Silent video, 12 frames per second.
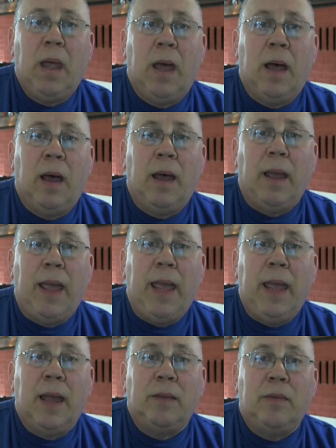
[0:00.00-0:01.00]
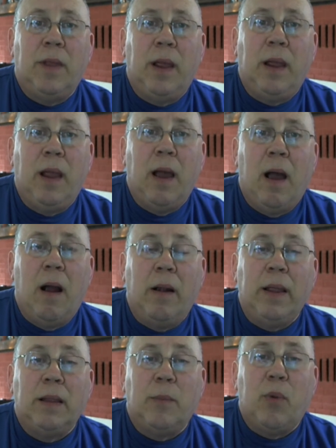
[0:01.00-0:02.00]
And they are
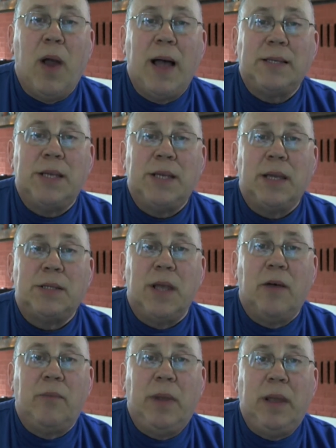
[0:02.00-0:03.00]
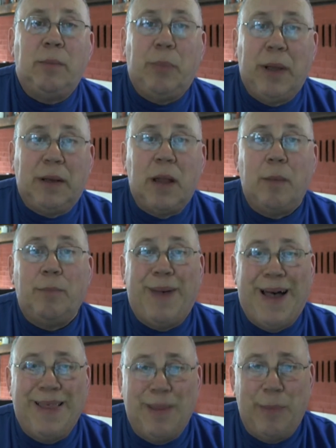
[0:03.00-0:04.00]
in the process of being picked up
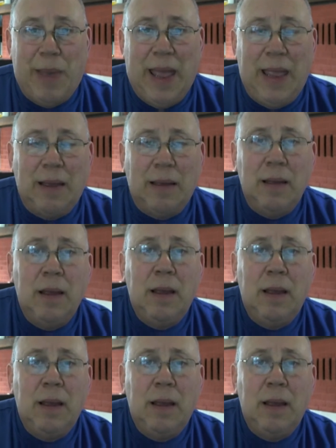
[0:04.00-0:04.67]
by the bank.